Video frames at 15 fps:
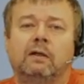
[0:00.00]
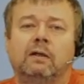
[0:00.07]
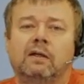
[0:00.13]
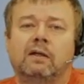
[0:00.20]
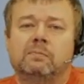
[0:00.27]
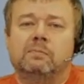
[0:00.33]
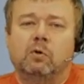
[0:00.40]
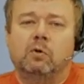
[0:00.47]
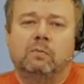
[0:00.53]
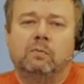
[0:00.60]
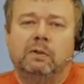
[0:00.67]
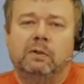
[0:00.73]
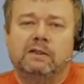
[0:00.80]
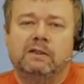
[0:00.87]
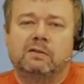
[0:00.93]
has more
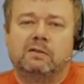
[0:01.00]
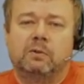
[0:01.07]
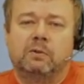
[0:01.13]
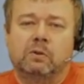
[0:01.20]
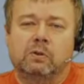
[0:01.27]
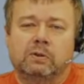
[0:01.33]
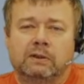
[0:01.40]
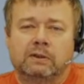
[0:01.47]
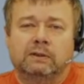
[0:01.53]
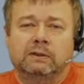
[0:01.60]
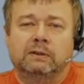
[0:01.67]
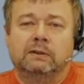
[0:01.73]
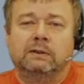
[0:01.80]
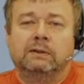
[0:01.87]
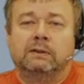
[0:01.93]
complete support,
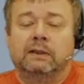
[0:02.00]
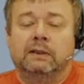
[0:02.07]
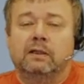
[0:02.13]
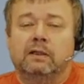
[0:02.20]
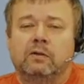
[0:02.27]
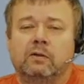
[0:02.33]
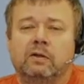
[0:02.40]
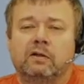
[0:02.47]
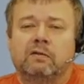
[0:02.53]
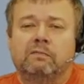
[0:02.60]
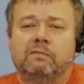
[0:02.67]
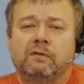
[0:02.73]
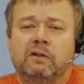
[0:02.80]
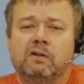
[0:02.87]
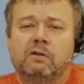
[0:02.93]
including
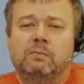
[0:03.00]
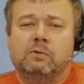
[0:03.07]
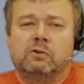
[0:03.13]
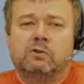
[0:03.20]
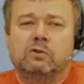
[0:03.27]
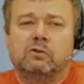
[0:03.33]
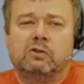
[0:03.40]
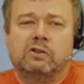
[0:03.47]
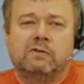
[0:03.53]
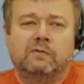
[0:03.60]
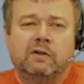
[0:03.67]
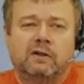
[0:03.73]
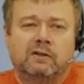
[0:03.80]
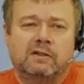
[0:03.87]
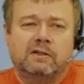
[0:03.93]
configurable storage
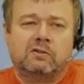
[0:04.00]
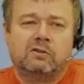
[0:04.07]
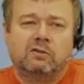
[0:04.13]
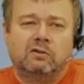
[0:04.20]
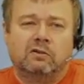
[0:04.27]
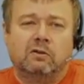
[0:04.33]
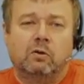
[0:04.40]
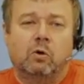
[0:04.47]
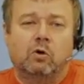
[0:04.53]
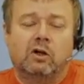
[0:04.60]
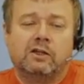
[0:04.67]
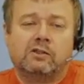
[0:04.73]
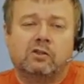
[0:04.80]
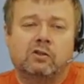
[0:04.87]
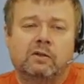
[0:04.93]
via Azure or
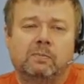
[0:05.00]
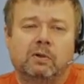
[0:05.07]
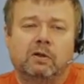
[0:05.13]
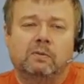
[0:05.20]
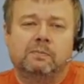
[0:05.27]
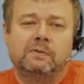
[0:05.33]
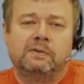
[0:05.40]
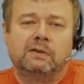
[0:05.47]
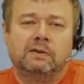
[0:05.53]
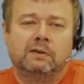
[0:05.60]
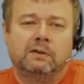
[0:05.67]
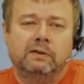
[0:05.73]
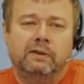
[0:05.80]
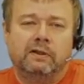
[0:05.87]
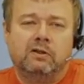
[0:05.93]
S3 blobs,
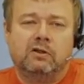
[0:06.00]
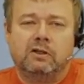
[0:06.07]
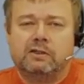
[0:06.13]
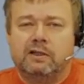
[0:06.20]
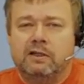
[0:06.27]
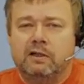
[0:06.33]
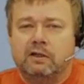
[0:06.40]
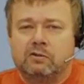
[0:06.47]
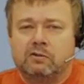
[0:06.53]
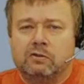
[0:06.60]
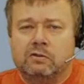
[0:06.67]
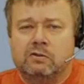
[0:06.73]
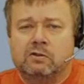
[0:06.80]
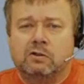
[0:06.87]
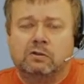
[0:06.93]
ingress-egress
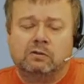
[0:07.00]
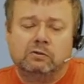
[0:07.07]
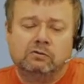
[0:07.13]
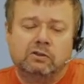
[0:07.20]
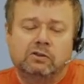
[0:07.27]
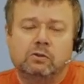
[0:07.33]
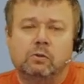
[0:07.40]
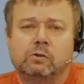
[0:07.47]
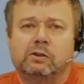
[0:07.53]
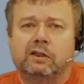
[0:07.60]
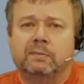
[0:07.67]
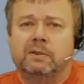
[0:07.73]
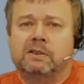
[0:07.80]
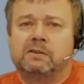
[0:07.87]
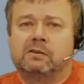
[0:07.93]
control, resource
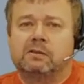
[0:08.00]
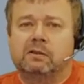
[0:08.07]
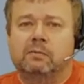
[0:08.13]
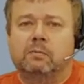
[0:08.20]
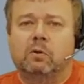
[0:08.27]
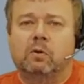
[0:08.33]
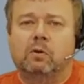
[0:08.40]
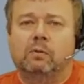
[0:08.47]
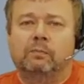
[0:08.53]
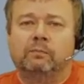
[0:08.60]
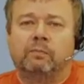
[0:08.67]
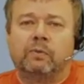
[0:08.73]
limits, and more.